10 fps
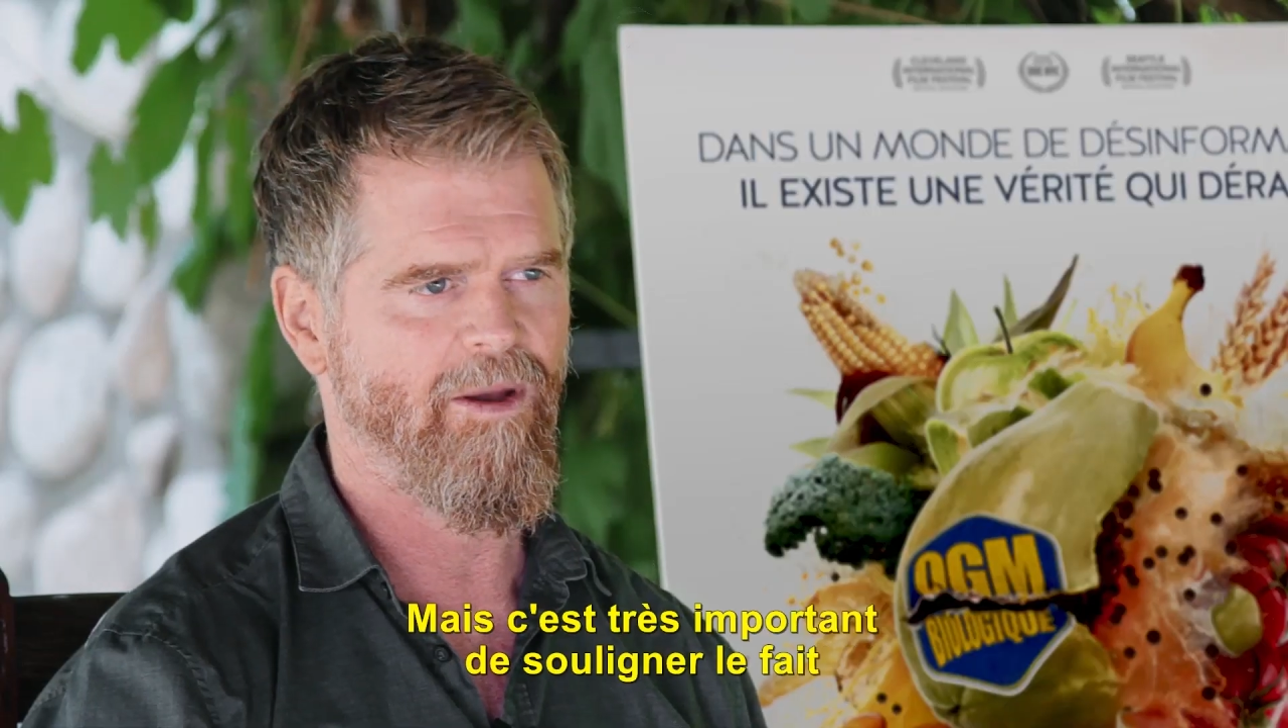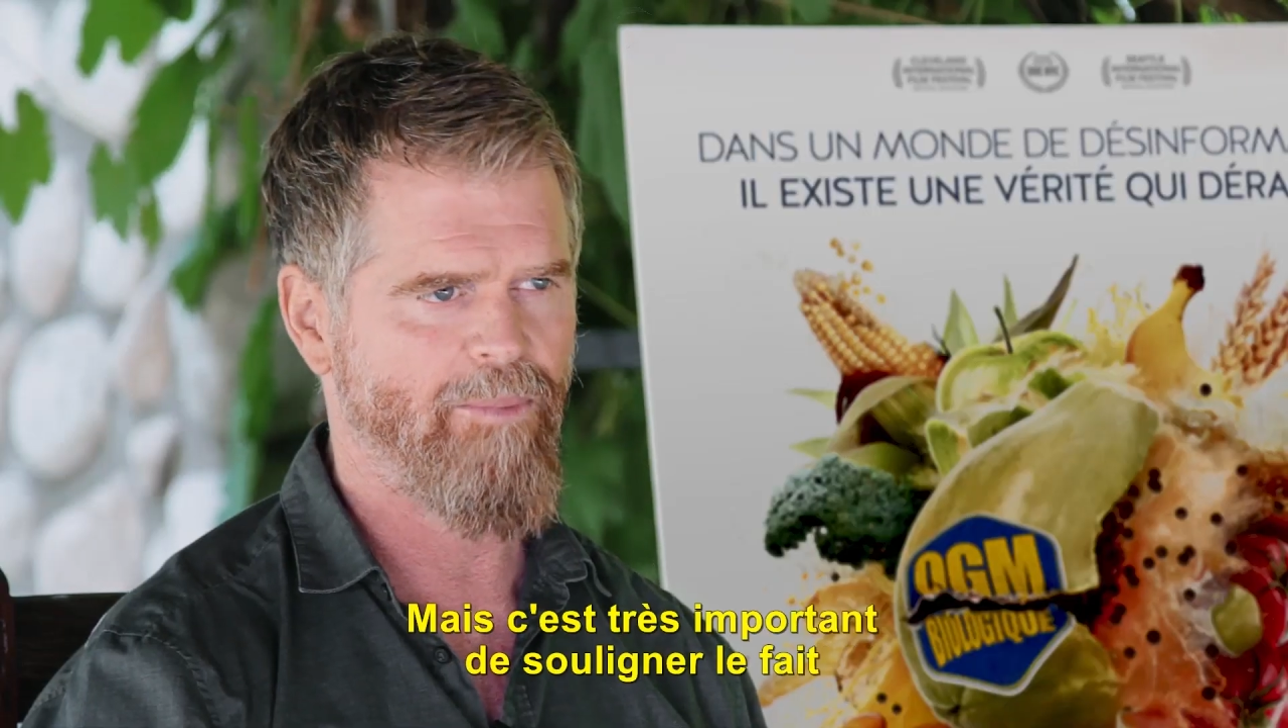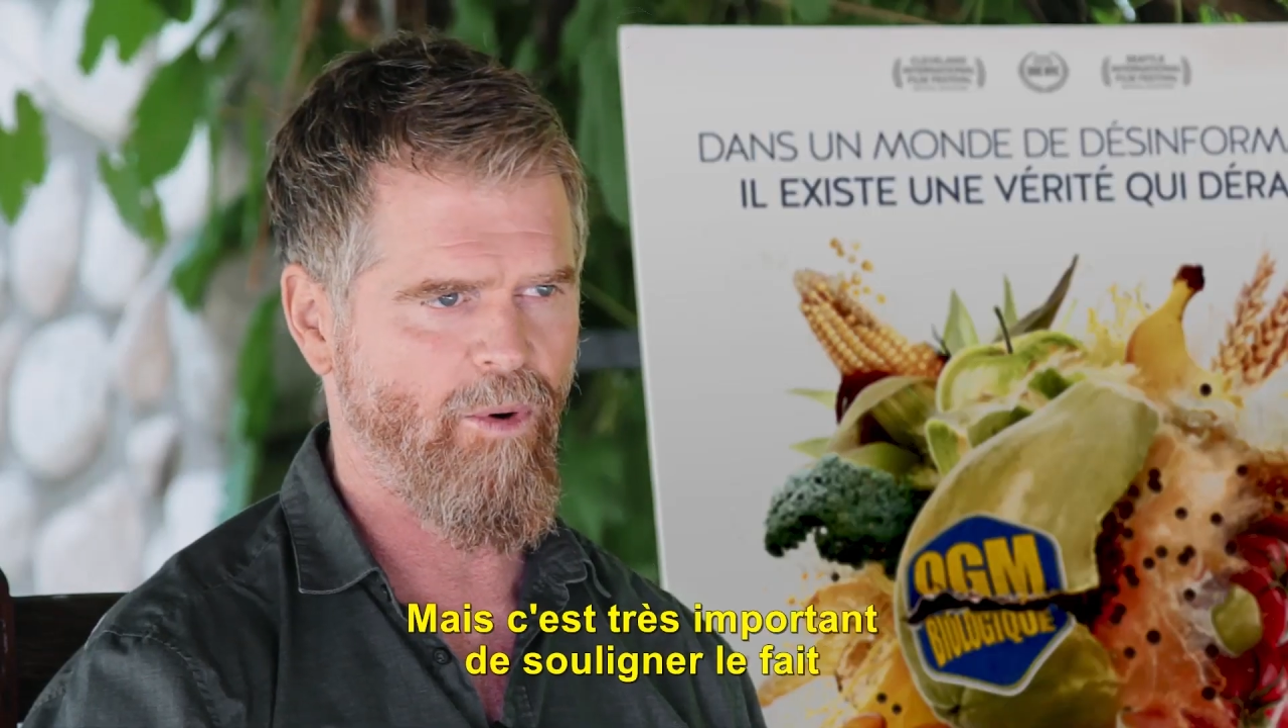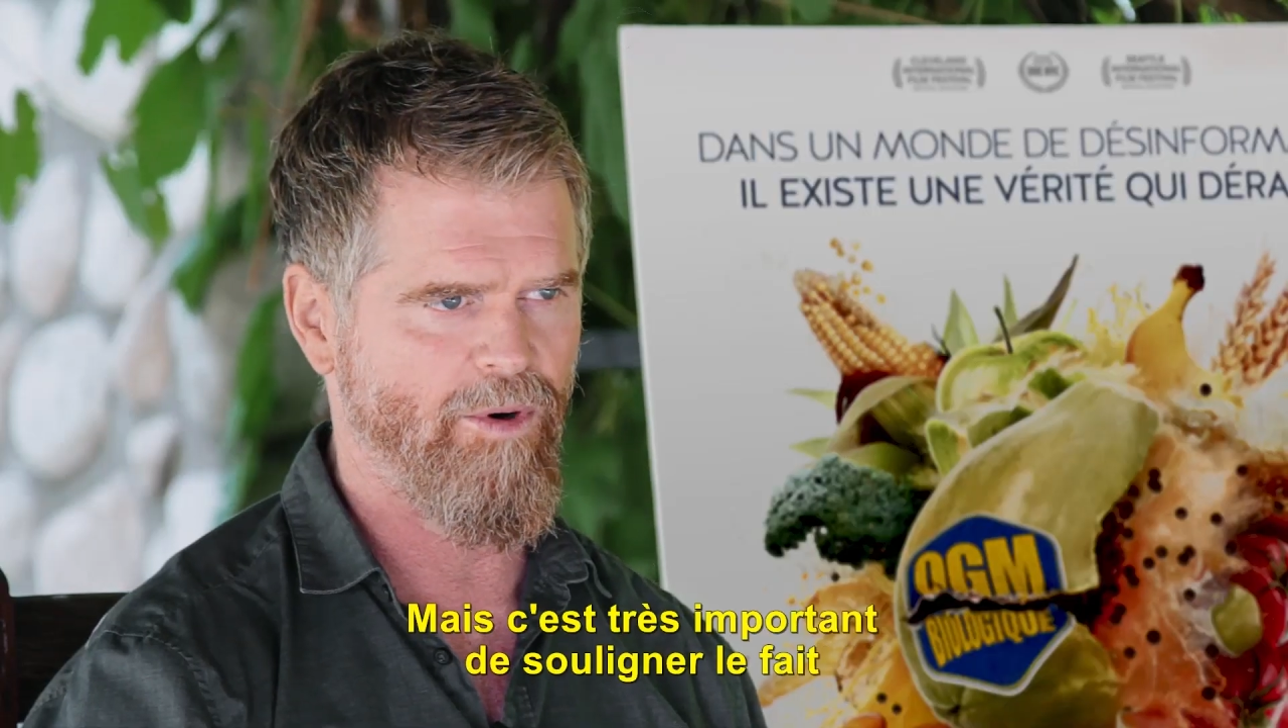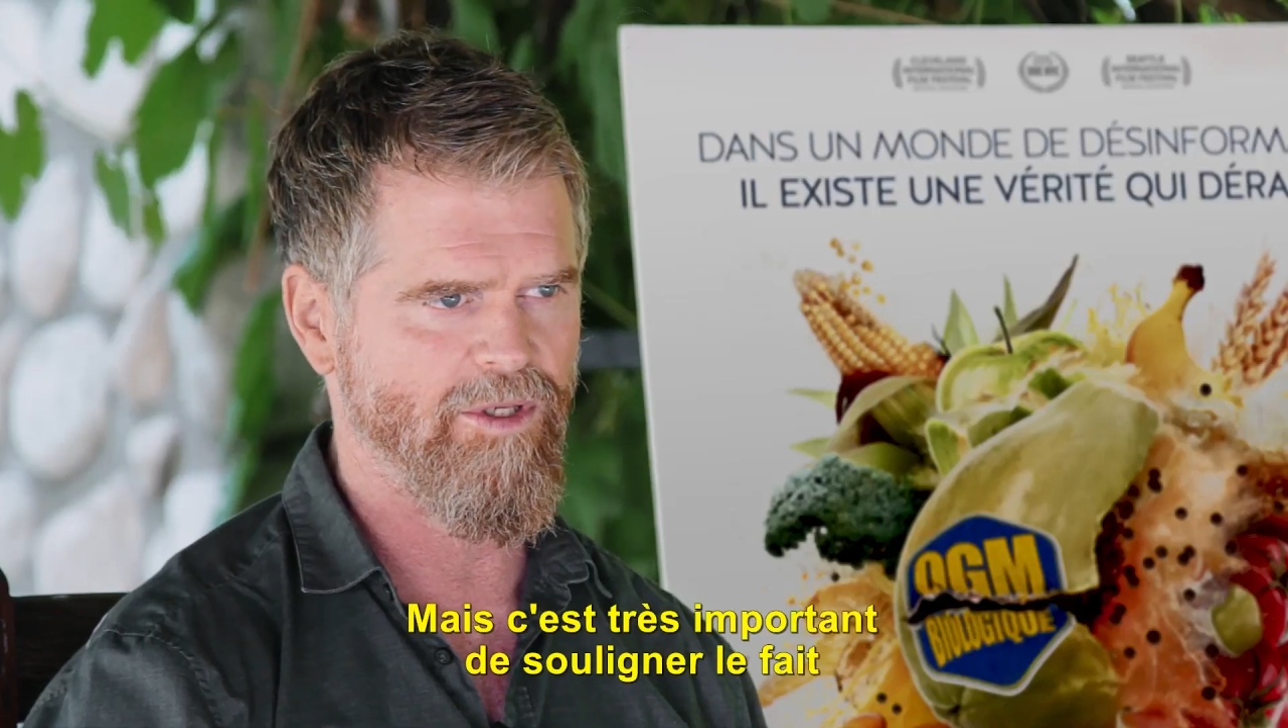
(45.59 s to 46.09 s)

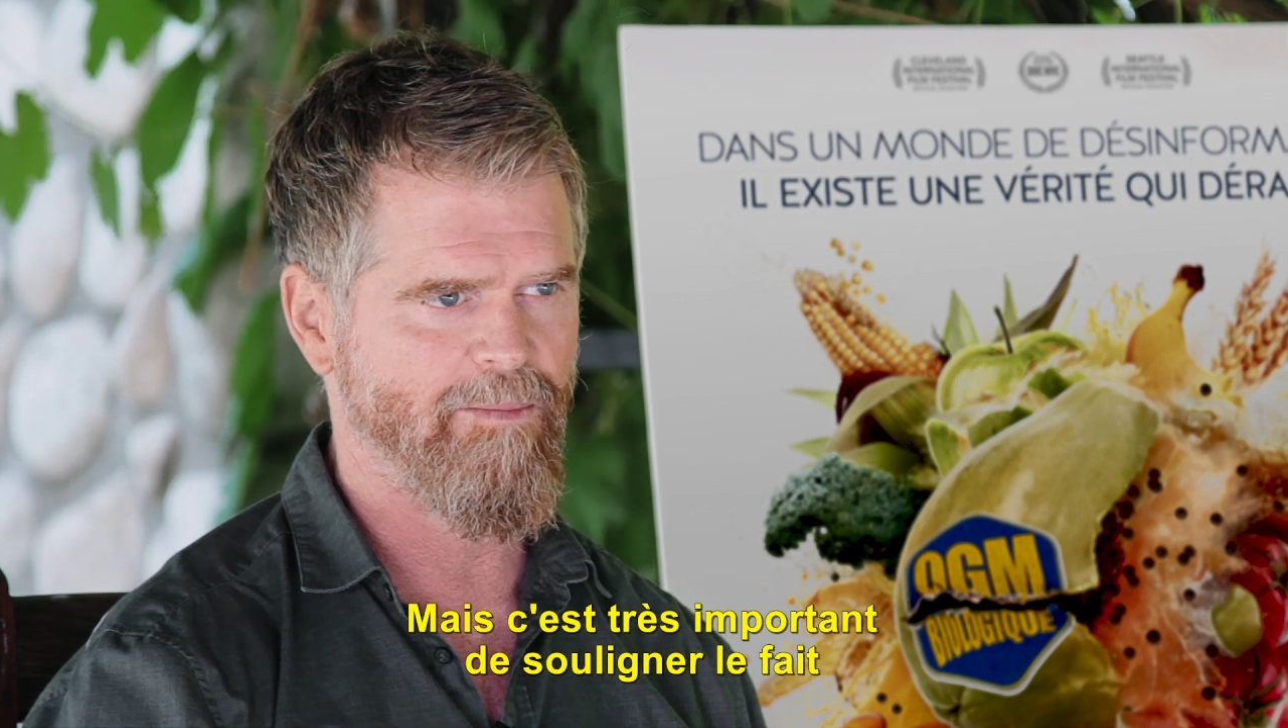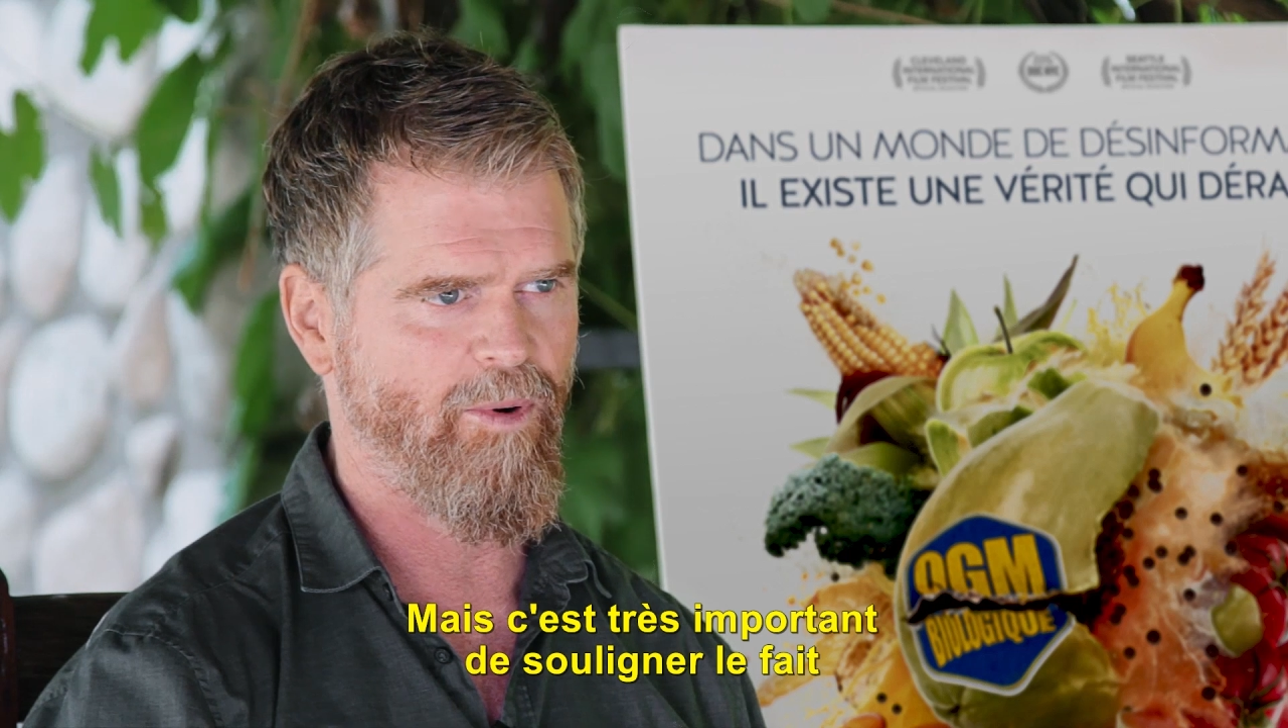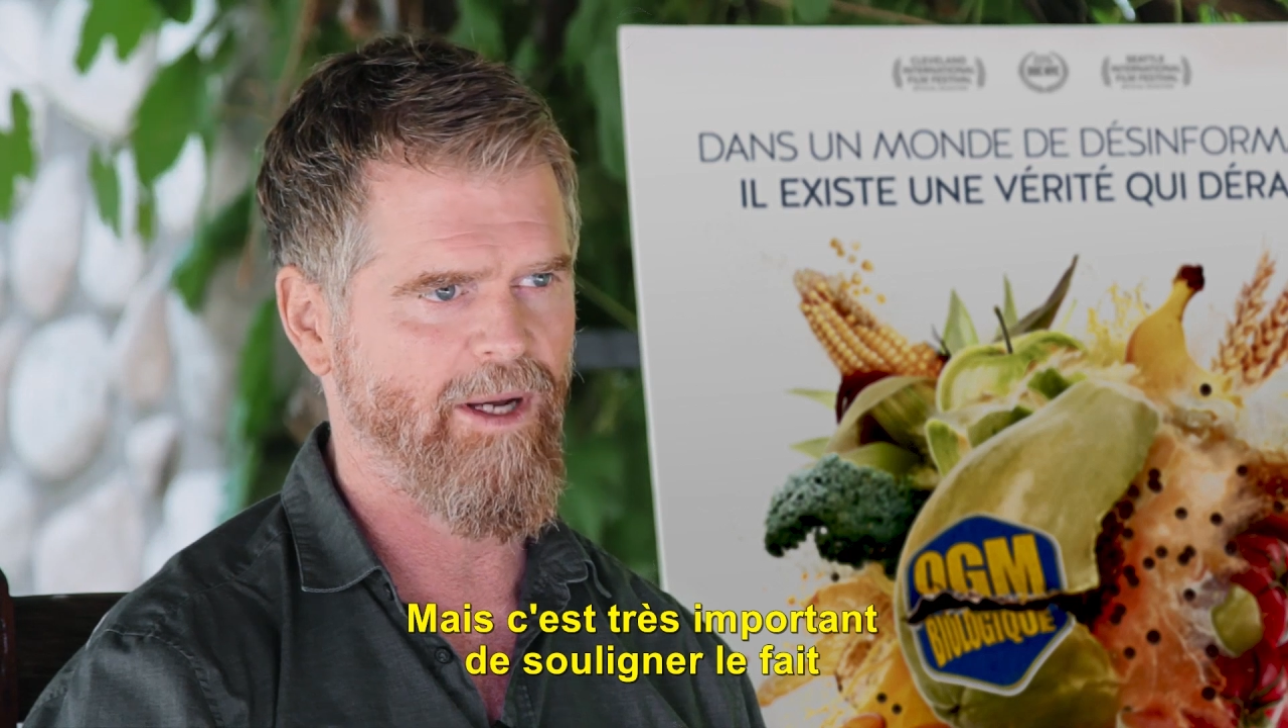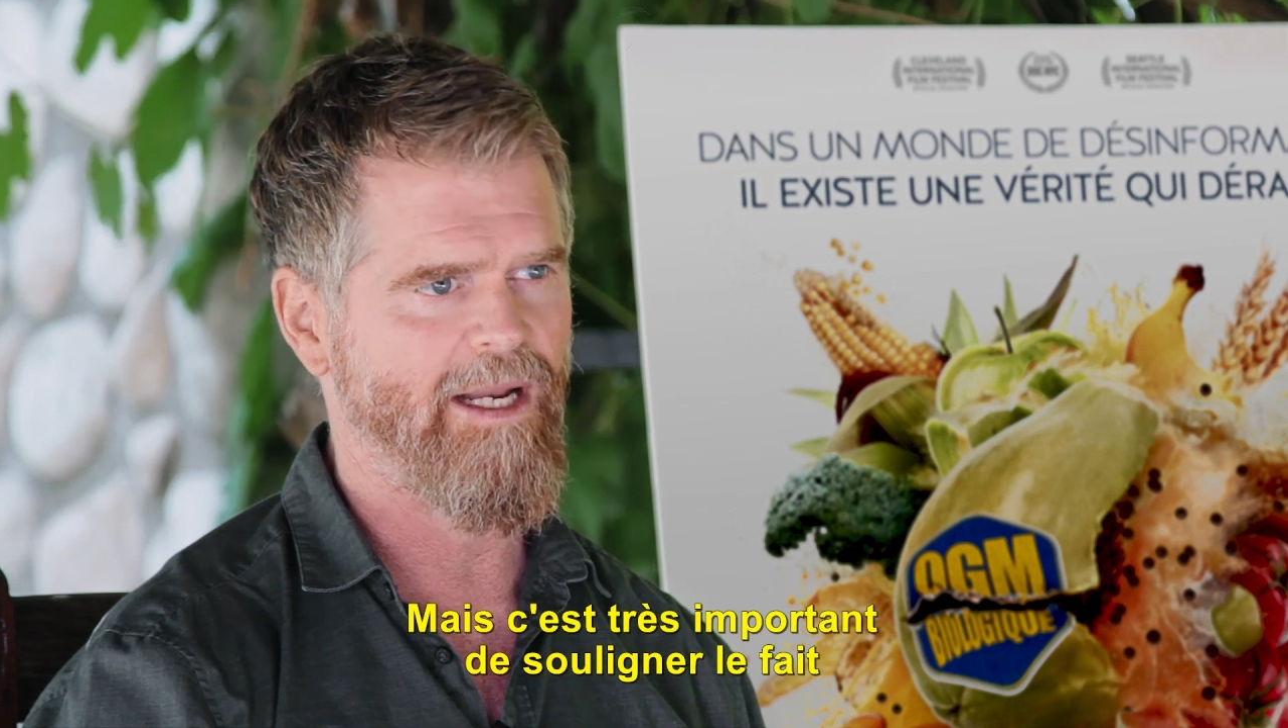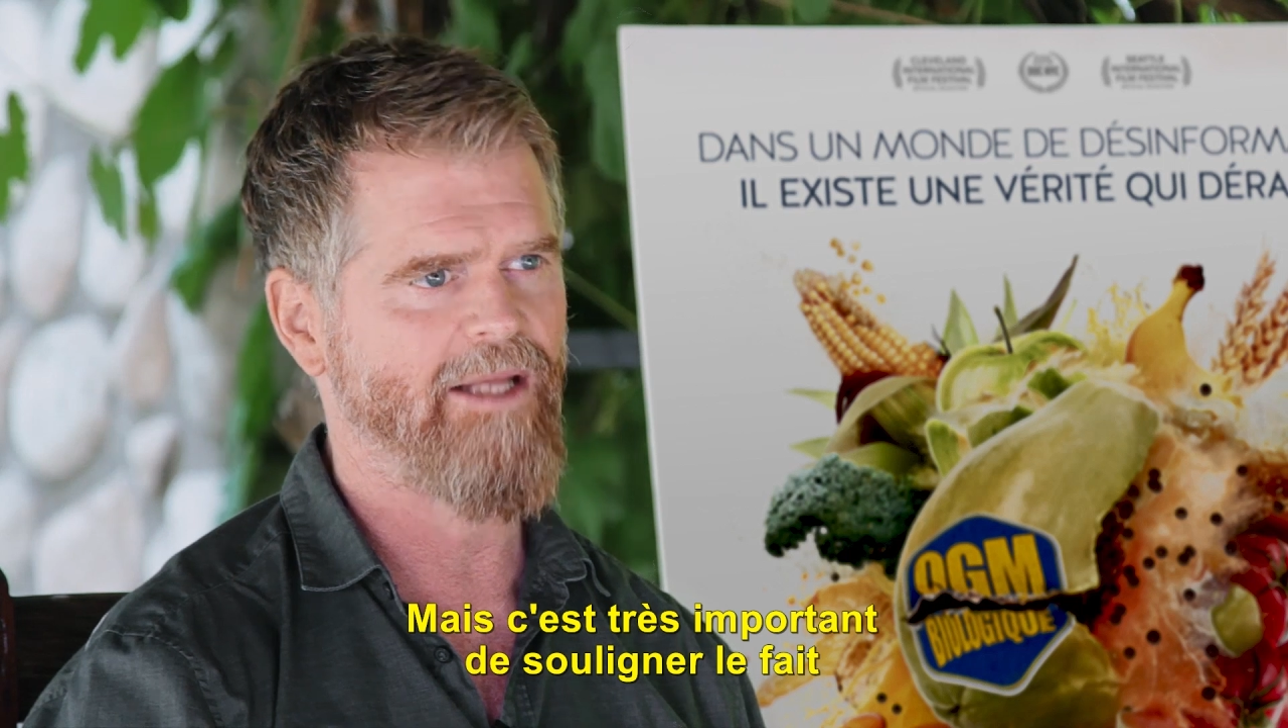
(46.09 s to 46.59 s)
important to point